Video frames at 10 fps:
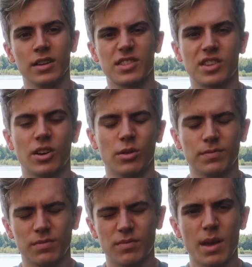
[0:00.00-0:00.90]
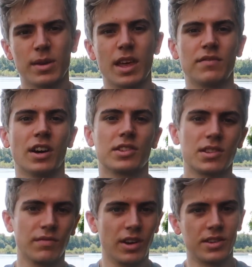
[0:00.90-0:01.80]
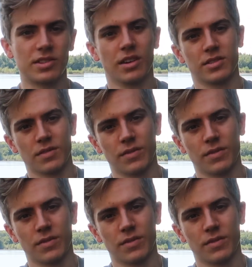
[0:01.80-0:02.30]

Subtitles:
So maybe they've done some research